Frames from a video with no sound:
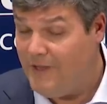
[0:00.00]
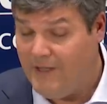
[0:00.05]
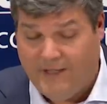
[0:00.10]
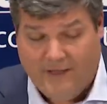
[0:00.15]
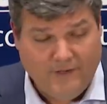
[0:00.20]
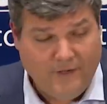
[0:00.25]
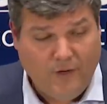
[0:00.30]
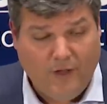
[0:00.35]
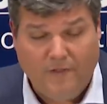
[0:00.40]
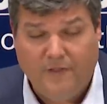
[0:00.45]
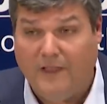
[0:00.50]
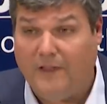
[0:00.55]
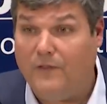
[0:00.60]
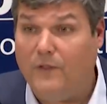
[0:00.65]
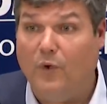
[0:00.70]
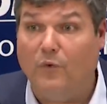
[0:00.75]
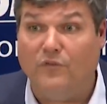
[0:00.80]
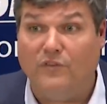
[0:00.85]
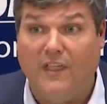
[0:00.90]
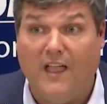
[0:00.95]
I think
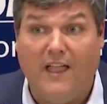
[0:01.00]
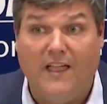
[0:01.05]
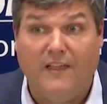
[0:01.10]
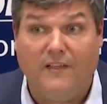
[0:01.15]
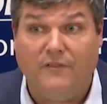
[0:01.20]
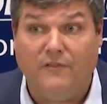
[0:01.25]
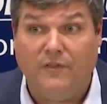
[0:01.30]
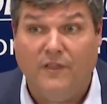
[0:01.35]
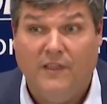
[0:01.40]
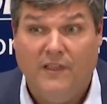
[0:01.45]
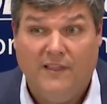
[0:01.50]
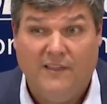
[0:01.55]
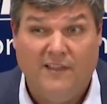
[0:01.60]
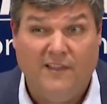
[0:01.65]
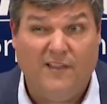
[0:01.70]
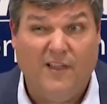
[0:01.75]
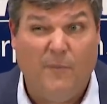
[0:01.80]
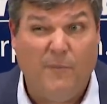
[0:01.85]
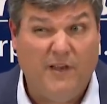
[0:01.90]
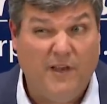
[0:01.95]
those guys
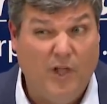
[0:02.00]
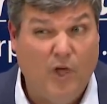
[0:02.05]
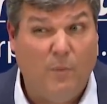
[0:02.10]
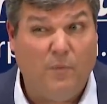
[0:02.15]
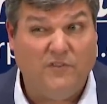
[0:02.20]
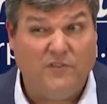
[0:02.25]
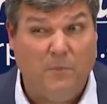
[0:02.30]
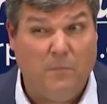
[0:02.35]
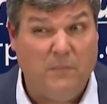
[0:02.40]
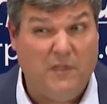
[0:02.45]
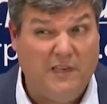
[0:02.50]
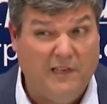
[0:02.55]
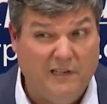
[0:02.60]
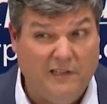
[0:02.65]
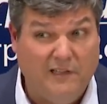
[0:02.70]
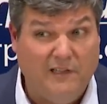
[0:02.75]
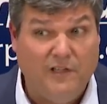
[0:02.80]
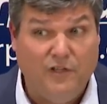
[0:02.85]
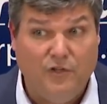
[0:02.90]
can come in and help us immediately.